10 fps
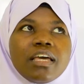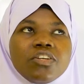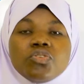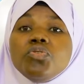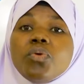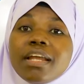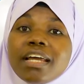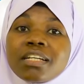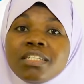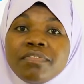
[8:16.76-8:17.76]
to do an
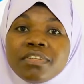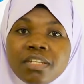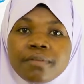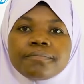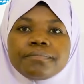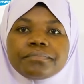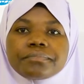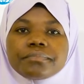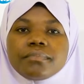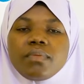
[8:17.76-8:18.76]
activity.
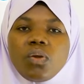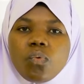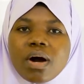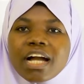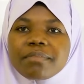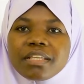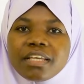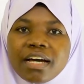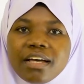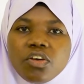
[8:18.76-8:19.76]
Wa
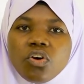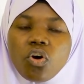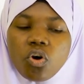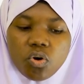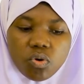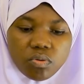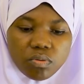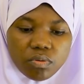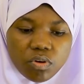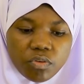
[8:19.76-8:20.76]
kabad
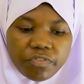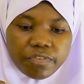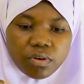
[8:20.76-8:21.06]
of